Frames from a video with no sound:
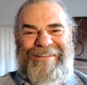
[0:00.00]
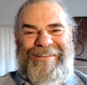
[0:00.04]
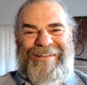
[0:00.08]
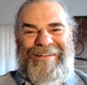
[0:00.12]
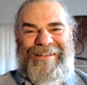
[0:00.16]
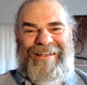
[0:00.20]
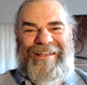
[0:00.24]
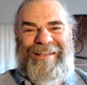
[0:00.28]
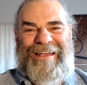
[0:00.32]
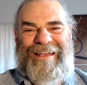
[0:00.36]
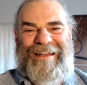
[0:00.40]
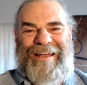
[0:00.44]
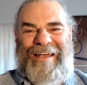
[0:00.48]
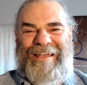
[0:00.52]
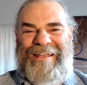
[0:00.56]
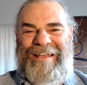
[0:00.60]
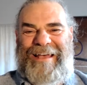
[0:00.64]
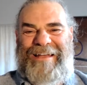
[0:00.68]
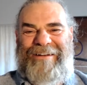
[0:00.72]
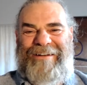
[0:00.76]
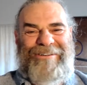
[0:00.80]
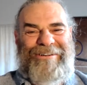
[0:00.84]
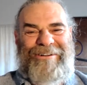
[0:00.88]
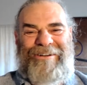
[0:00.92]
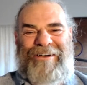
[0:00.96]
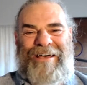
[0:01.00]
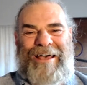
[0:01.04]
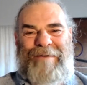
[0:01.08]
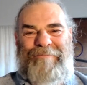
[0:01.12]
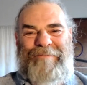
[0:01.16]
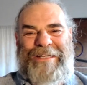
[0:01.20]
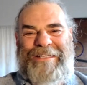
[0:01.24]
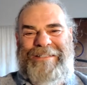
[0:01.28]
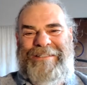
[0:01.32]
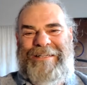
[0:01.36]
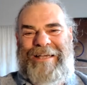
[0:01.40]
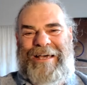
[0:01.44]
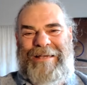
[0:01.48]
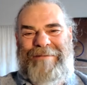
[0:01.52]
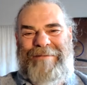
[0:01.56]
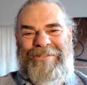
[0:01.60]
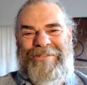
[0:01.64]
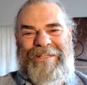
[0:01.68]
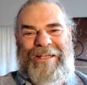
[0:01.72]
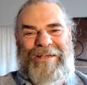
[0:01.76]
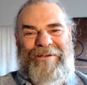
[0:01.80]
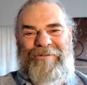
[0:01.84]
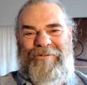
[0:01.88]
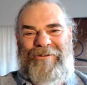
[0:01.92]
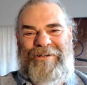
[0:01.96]
And I don't know how many times
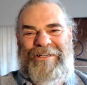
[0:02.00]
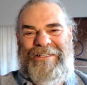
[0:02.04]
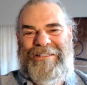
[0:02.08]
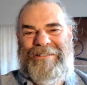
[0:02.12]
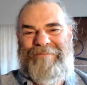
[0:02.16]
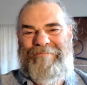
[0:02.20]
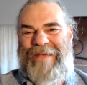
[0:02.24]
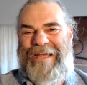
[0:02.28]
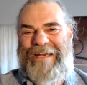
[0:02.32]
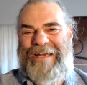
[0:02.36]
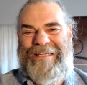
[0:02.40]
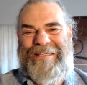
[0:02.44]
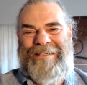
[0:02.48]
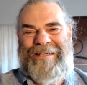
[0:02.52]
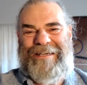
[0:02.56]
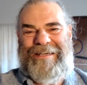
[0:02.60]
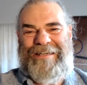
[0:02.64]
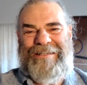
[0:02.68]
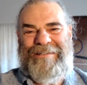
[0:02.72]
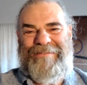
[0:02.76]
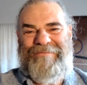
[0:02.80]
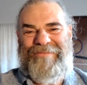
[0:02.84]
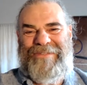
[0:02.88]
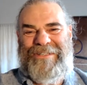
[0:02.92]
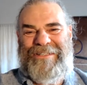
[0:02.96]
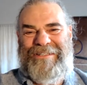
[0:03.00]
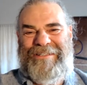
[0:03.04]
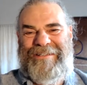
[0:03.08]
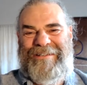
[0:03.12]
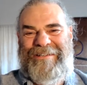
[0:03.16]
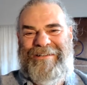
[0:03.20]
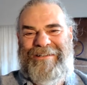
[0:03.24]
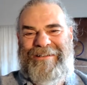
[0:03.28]
that was, many times.